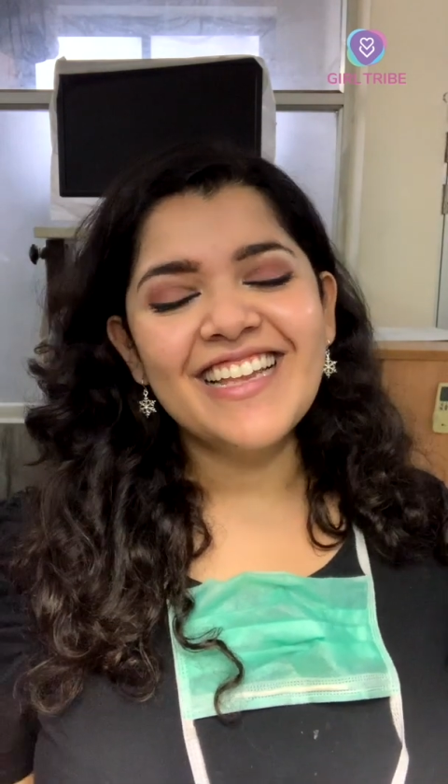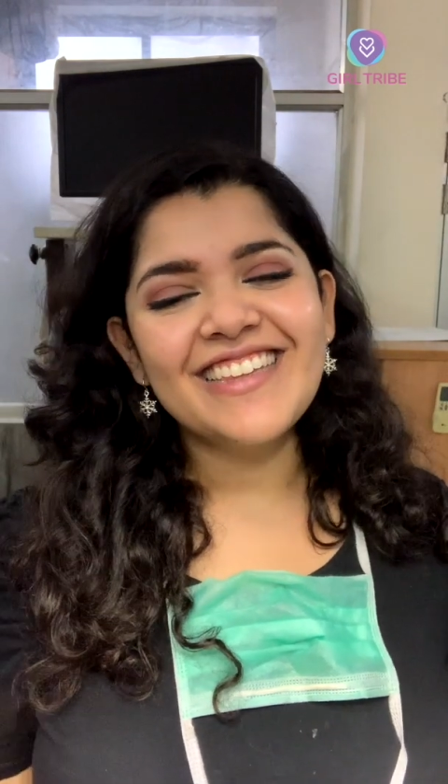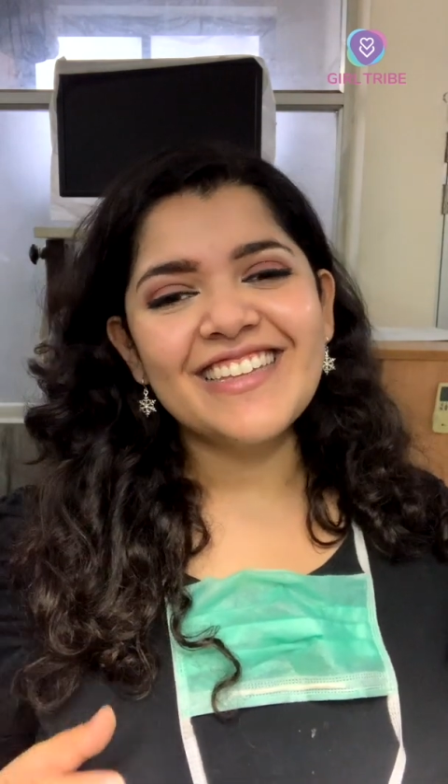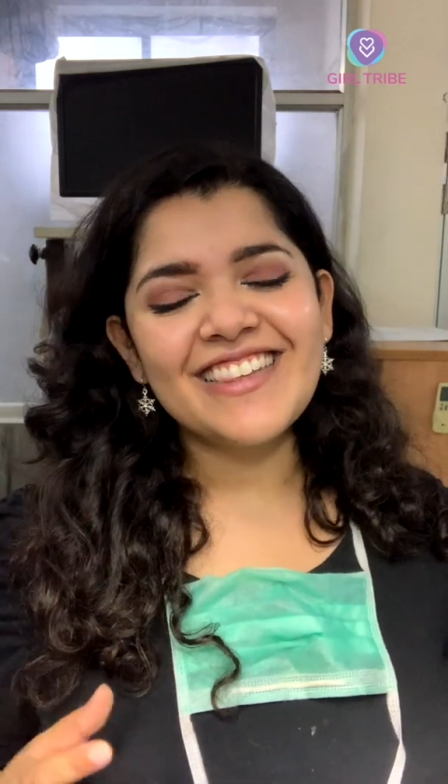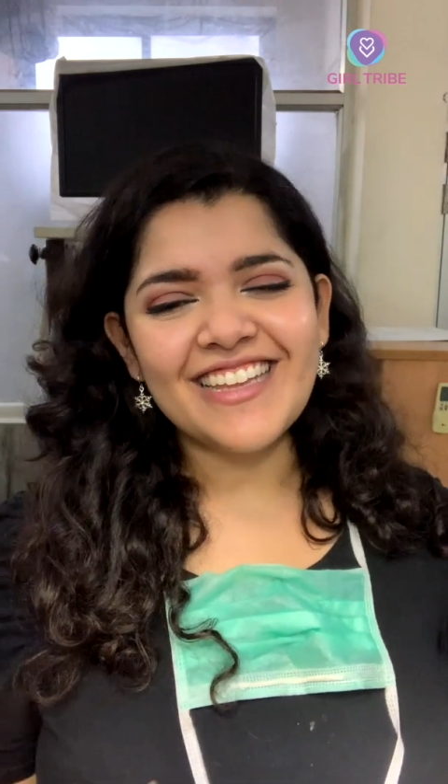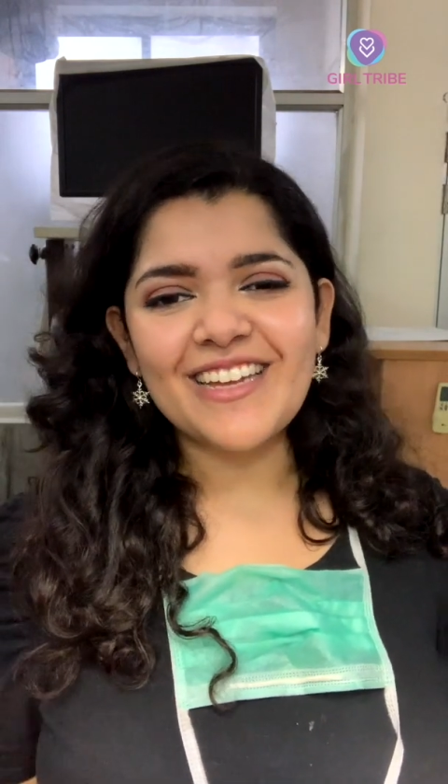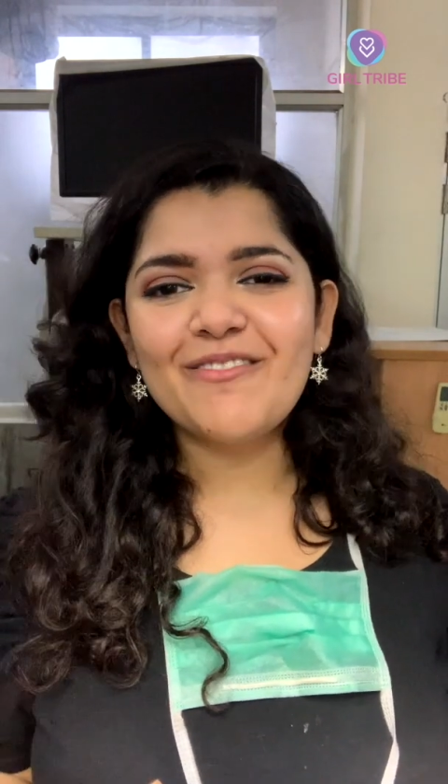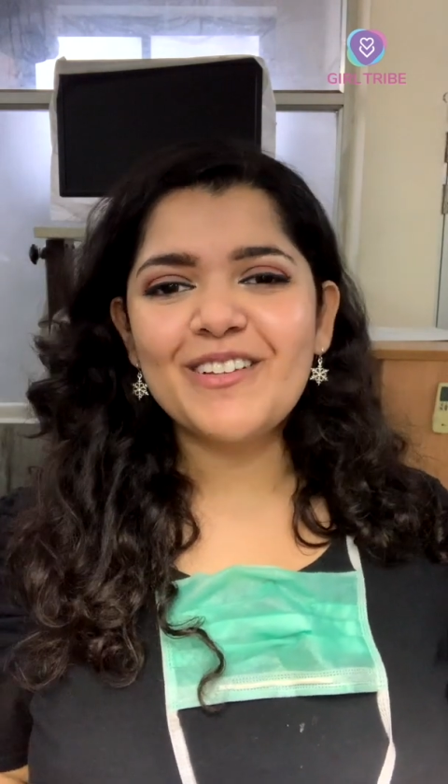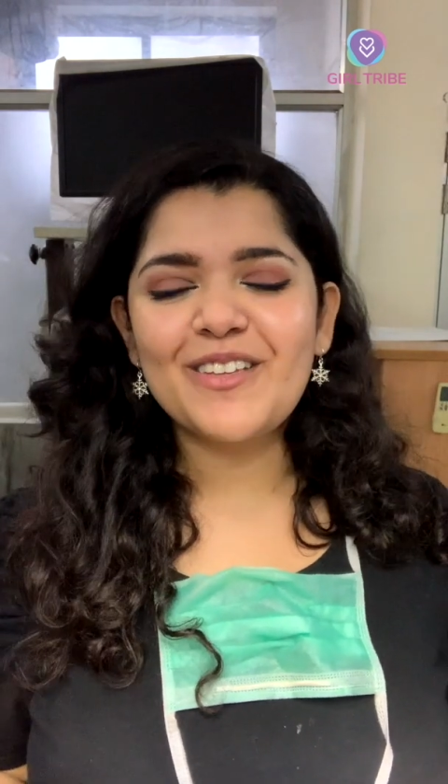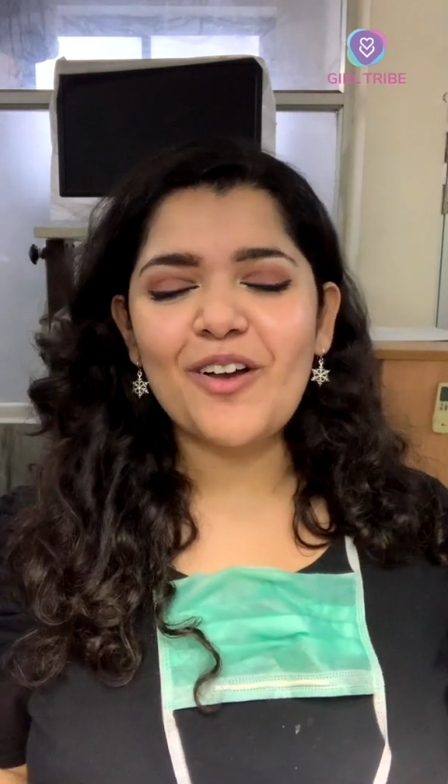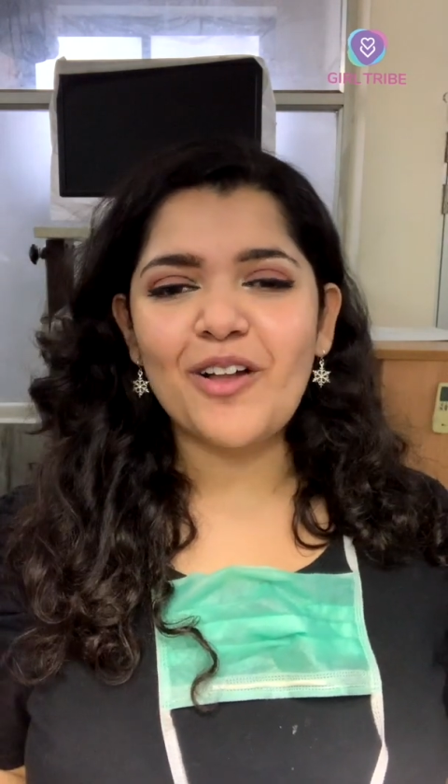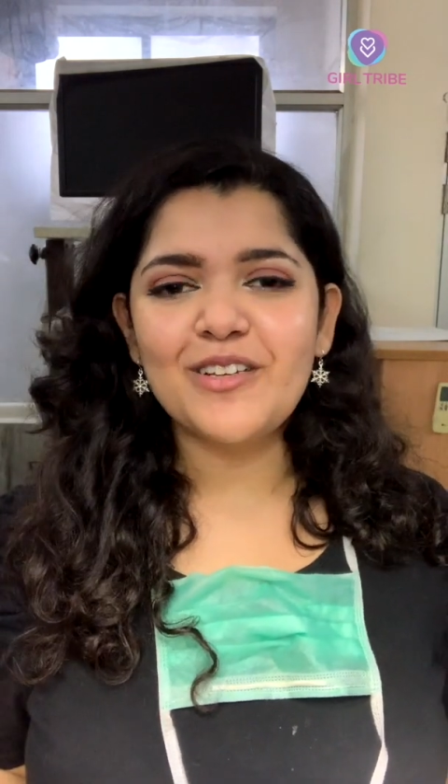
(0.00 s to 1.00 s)
The thing
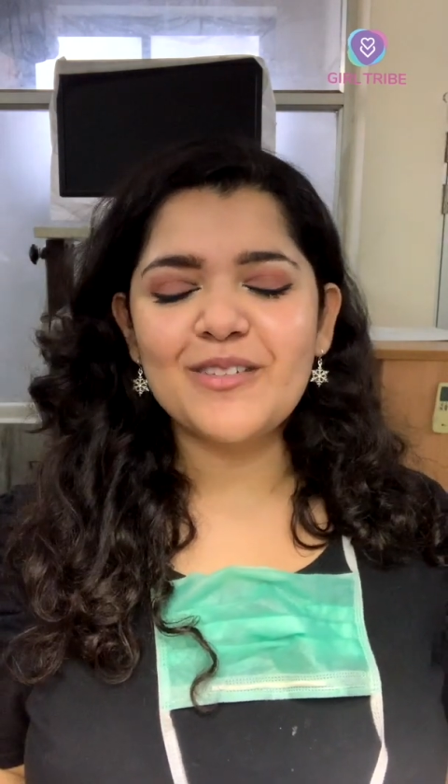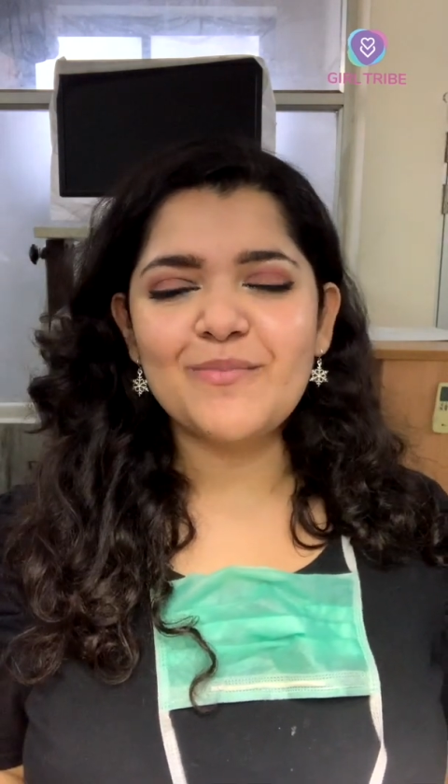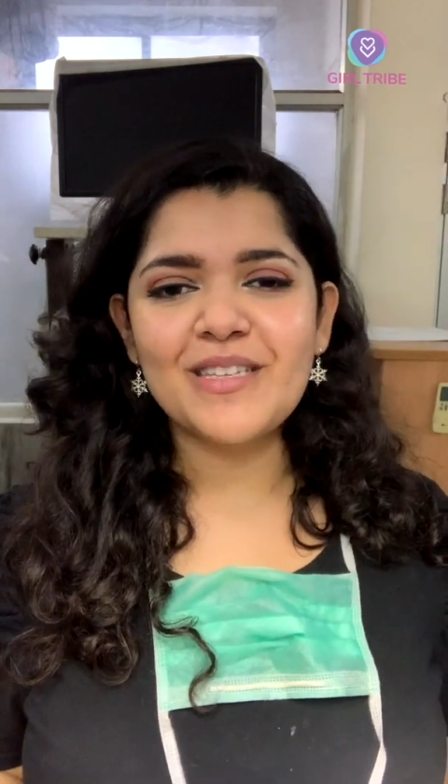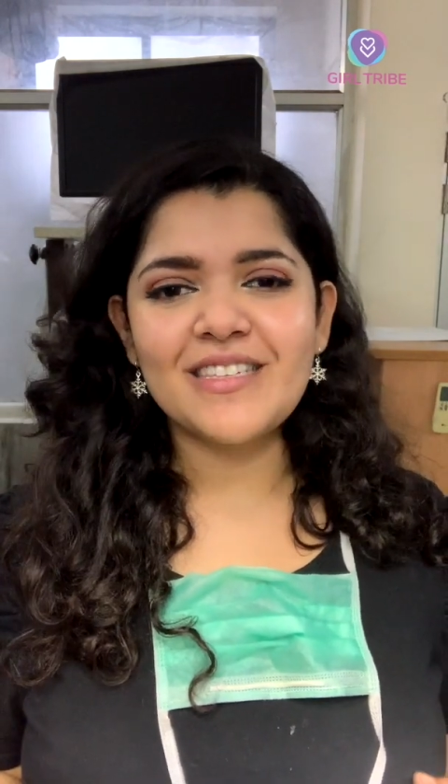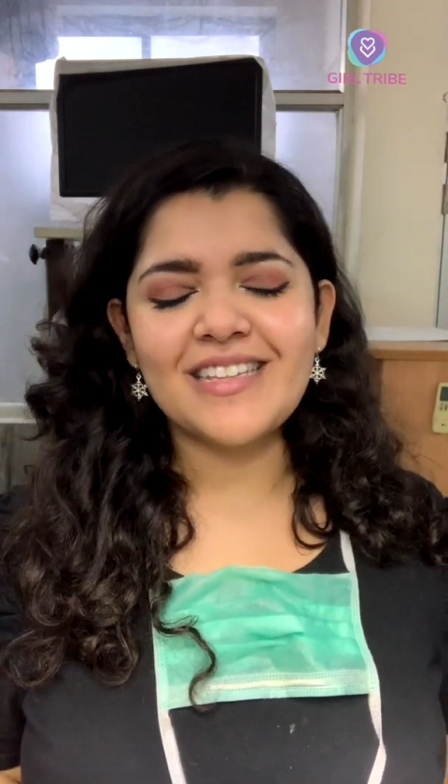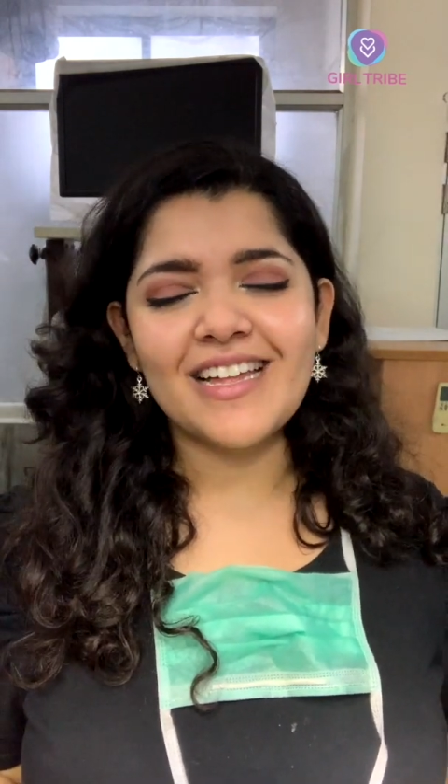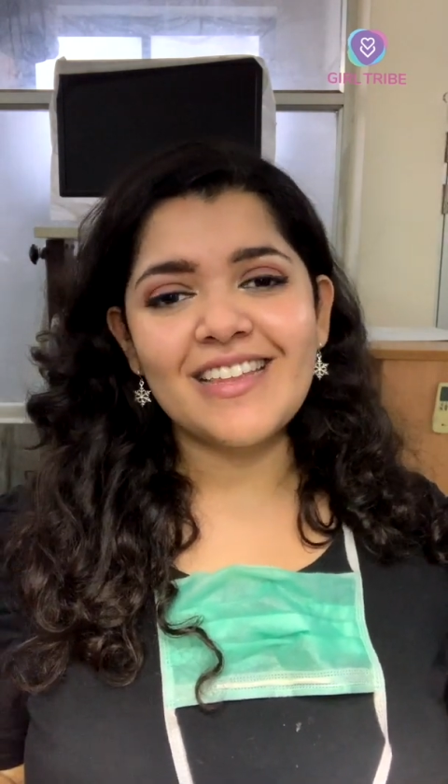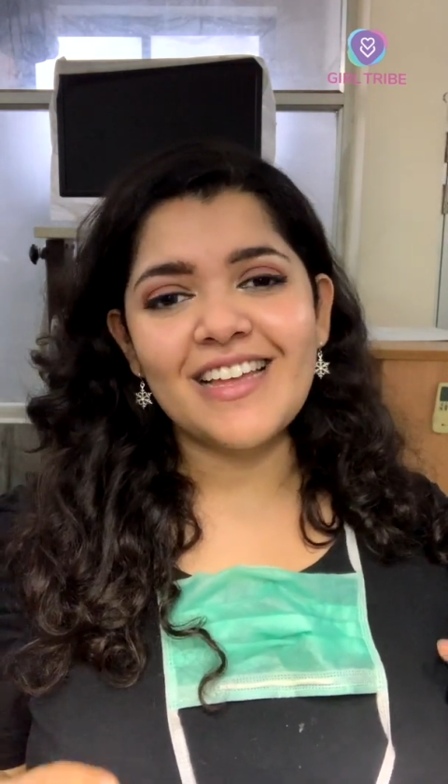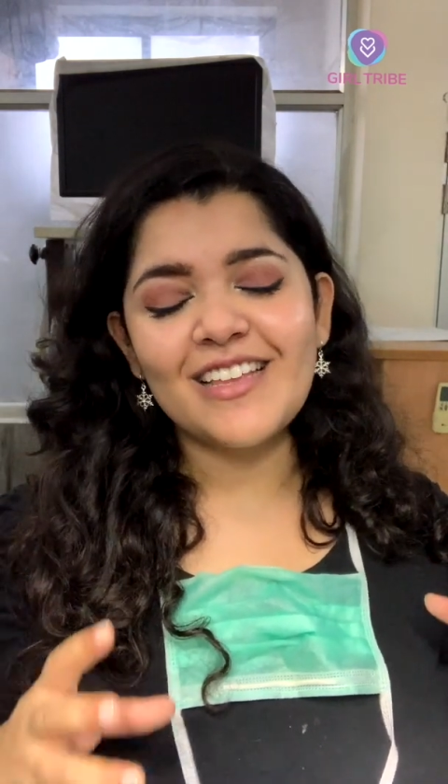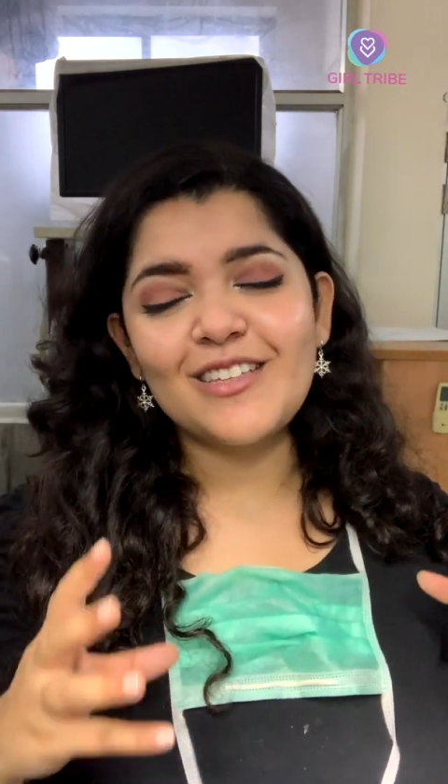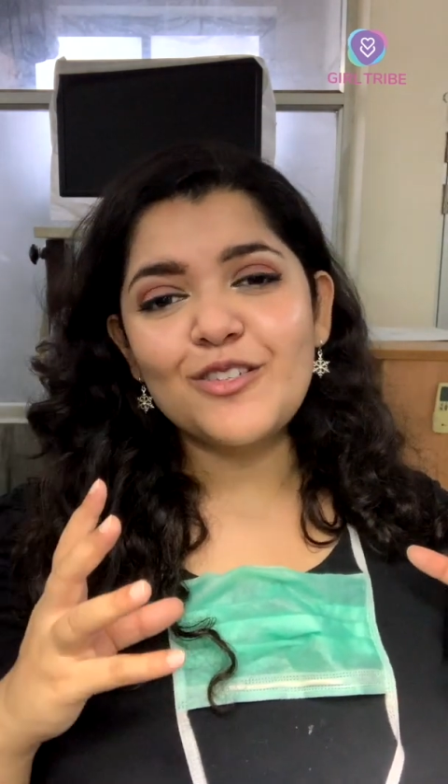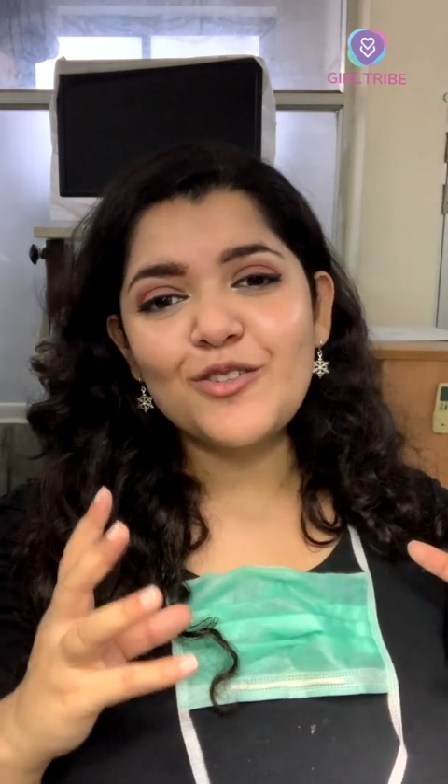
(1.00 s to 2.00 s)
with condoms is that
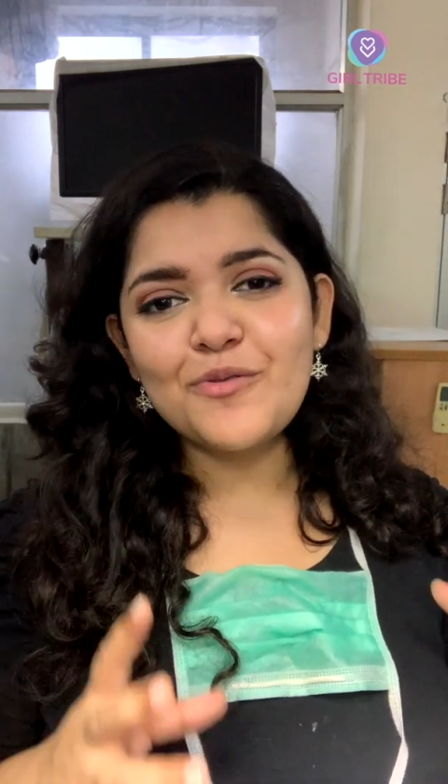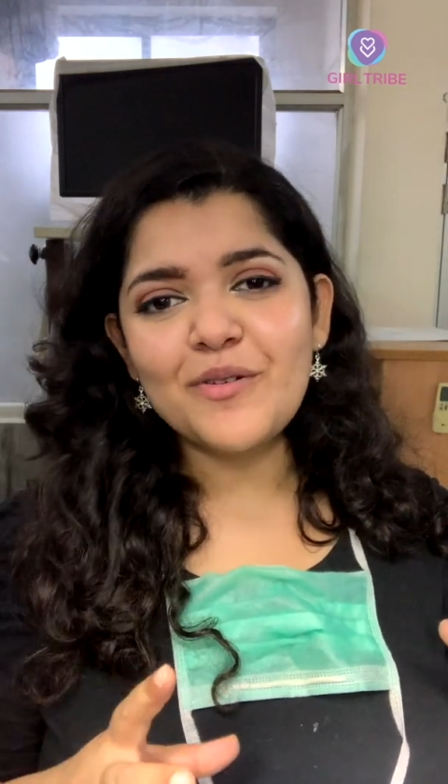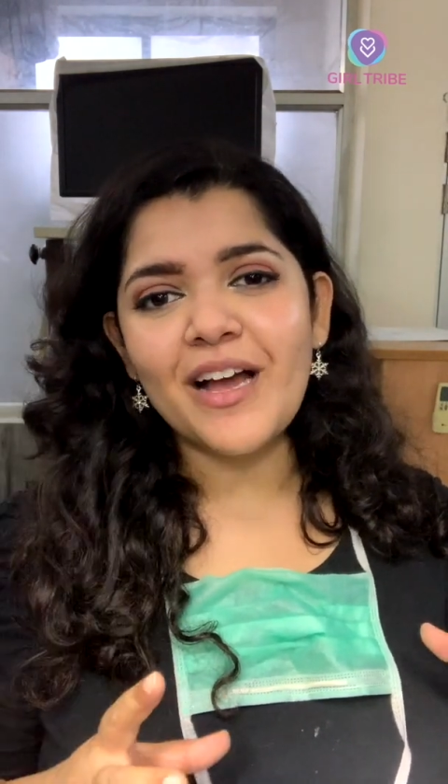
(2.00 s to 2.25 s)
there are two